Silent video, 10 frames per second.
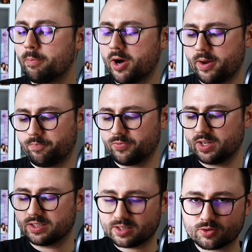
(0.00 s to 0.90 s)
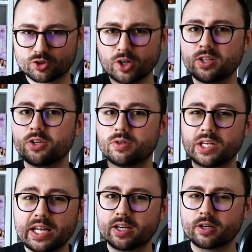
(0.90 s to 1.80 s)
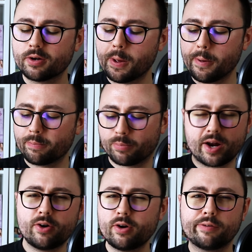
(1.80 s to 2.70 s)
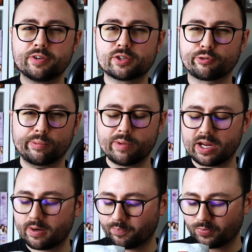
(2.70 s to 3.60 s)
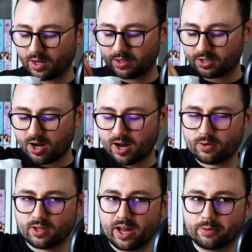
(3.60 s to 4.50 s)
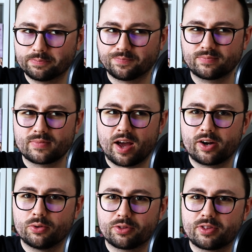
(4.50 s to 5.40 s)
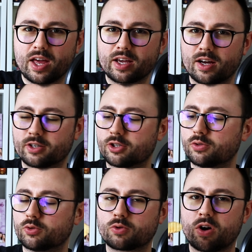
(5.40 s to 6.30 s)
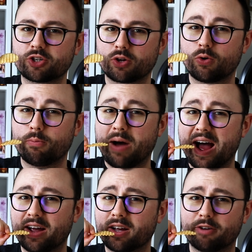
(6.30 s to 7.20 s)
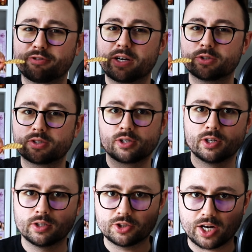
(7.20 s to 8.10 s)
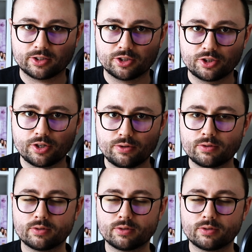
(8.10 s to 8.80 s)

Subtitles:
but it's certainly unique, but I don't know if it's for me. It's not like, I don't think I could crush the whole bag if I was challenged to.